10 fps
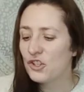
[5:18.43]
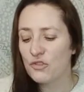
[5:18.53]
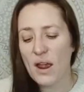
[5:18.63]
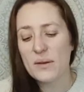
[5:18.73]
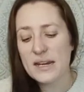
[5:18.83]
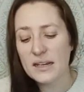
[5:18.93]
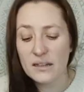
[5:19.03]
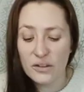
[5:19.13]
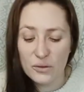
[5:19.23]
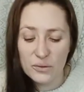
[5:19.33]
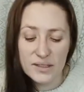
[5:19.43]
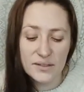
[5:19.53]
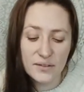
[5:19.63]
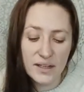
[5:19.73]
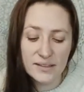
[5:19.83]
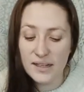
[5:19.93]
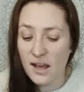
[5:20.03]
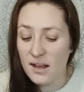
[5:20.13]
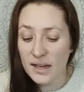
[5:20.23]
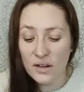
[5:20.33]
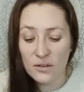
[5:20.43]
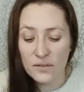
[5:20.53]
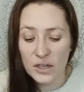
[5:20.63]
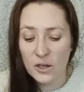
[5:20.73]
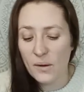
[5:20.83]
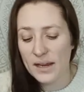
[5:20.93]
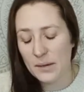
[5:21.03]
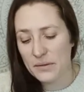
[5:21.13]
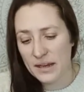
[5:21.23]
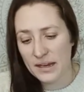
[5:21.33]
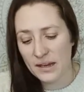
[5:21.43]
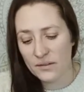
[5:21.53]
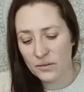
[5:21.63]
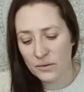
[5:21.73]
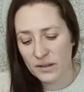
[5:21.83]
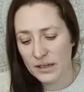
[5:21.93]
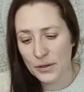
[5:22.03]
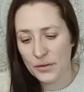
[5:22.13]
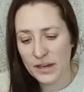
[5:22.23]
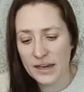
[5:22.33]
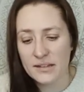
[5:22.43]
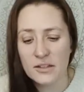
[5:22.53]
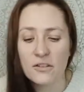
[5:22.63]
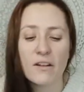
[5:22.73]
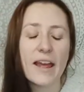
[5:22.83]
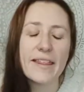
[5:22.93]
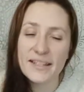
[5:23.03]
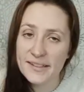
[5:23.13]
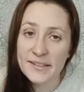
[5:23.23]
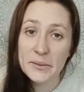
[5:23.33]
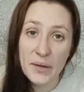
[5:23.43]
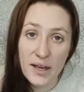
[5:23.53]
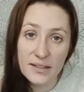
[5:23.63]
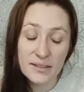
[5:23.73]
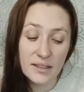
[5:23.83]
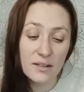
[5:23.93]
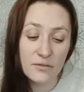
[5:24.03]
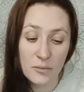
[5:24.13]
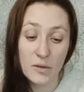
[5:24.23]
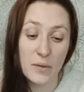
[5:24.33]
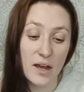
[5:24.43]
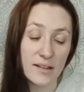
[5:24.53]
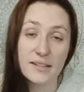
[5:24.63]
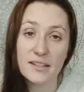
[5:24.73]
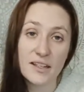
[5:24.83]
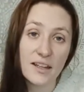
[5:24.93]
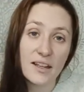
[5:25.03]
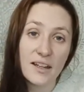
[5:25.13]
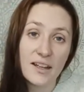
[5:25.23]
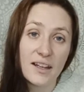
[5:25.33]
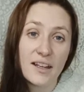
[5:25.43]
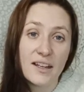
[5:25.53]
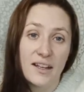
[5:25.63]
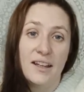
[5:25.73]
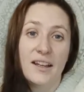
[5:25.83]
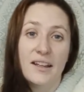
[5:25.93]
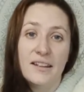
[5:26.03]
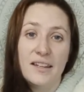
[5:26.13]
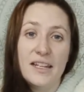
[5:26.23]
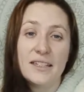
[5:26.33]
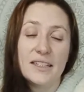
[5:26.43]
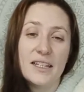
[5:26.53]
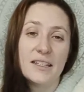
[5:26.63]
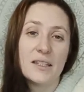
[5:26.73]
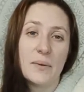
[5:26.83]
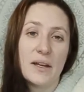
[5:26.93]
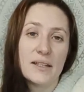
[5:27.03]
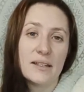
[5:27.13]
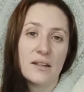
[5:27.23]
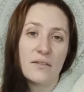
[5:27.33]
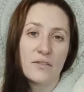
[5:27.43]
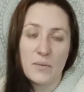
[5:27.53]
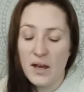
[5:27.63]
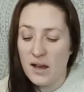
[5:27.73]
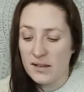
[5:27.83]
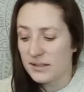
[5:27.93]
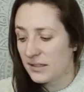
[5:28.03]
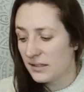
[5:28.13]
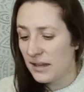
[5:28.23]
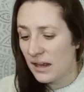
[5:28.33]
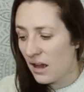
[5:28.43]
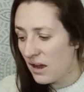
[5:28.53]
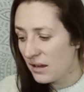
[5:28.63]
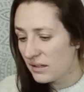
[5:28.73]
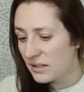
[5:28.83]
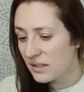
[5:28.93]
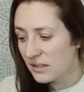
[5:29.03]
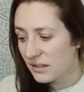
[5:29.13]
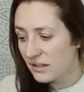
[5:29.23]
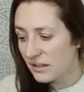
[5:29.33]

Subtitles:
Drowning in the thoughts of us. I can't get over you. I keep thinking of all the little things. All right, this is the person from the past. This is the person of the past. They can't